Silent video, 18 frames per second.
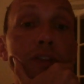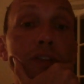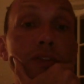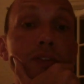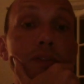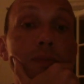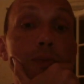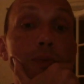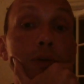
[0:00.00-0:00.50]

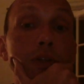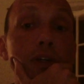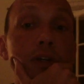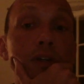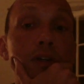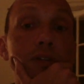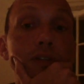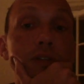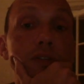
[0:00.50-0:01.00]
is putting
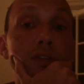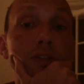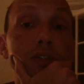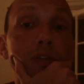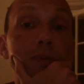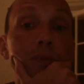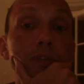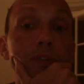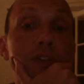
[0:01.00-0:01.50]
ourselves in
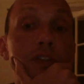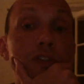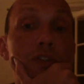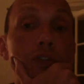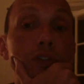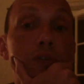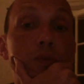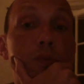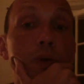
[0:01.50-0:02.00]
the
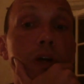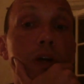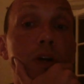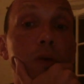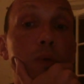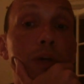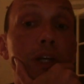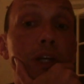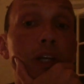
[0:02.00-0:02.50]
position
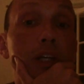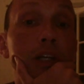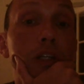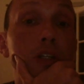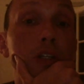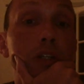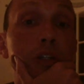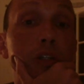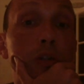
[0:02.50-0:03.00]
where
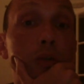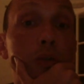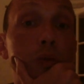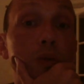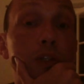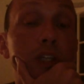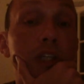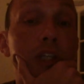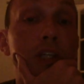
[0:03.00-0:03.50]
we do
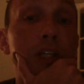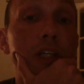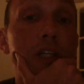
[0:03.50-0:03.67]
the,